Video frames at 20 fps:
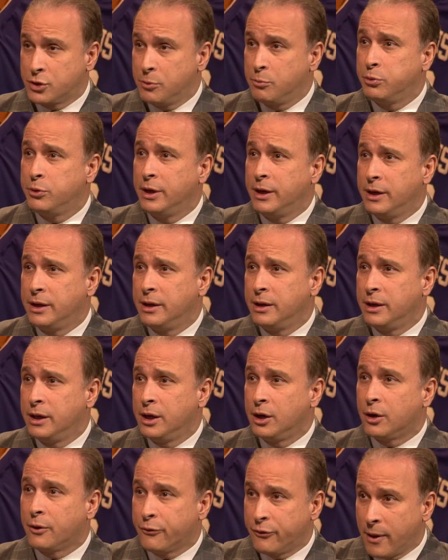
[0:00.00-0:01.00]
completed a
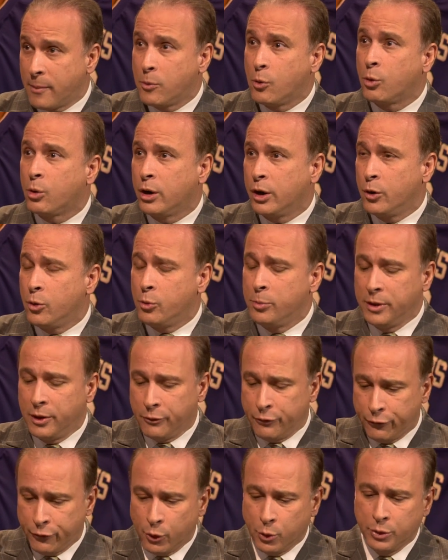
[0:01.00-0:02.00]
year. February will be a
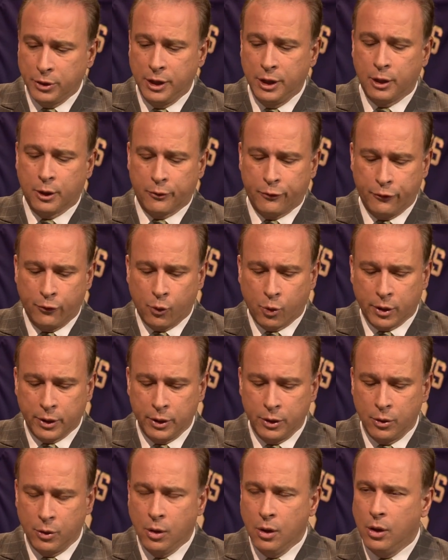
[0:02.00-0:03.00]
full year for
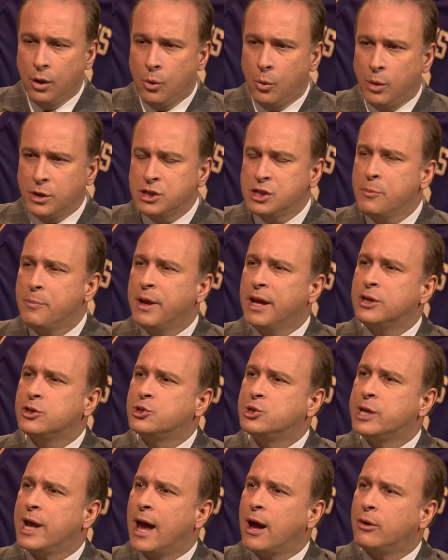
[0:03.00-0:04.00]
you. What's the
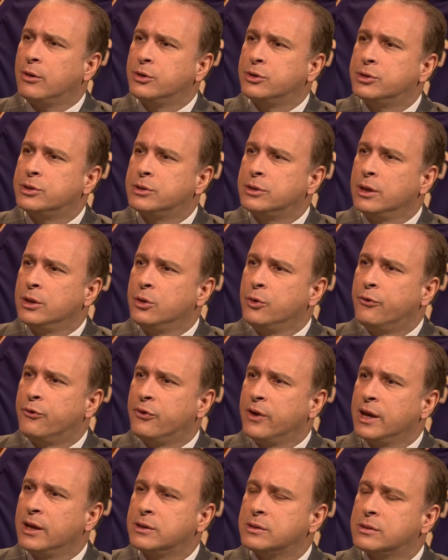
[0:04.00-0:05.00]
biggest challenge that you
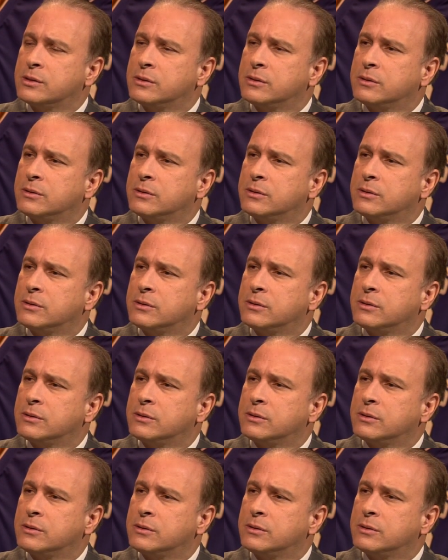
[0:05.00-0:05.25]
face?